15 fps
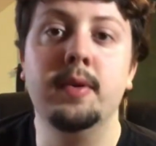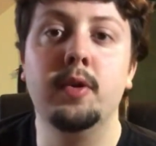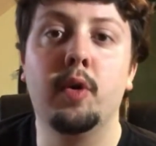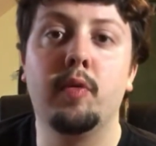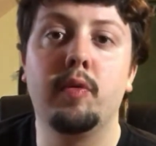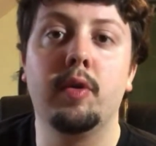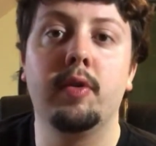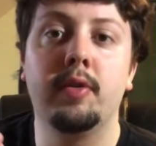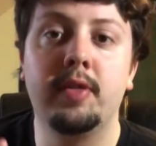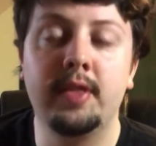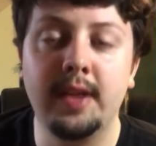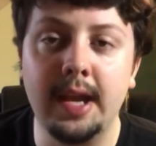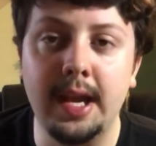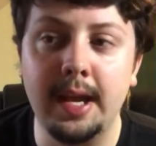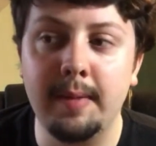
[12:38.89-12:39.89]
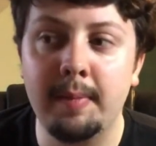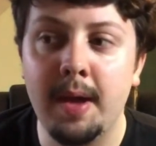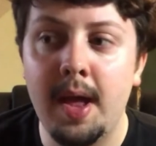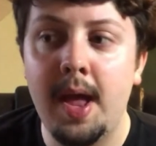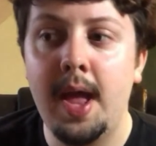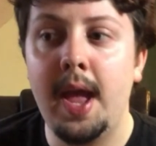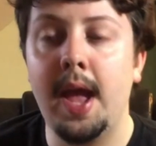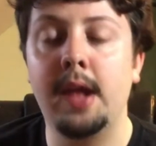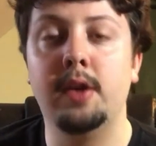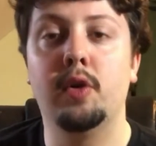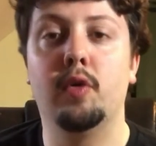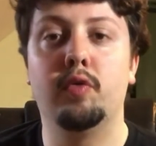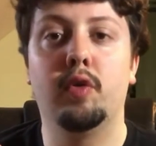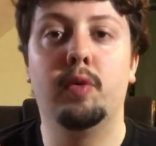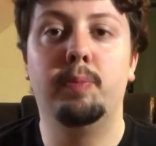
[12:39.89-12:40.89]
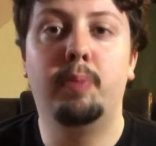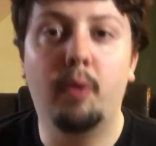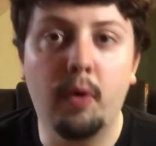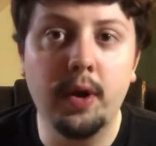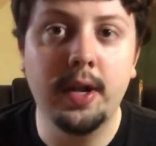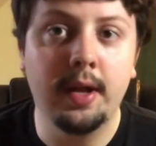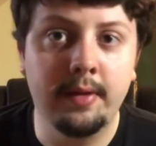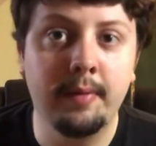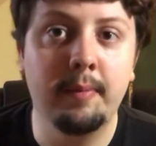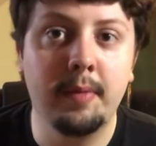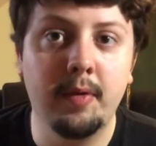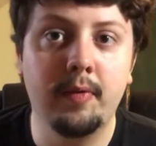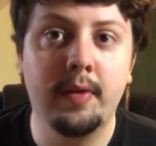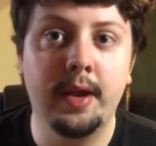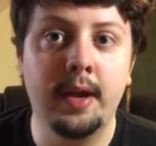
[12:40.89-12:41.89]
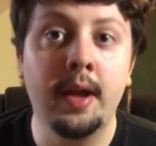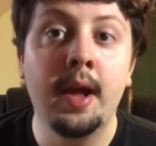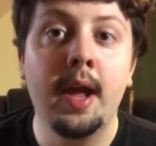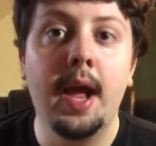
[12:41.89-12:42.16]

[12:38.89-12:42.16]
the overall theme, and the overall point of the movie.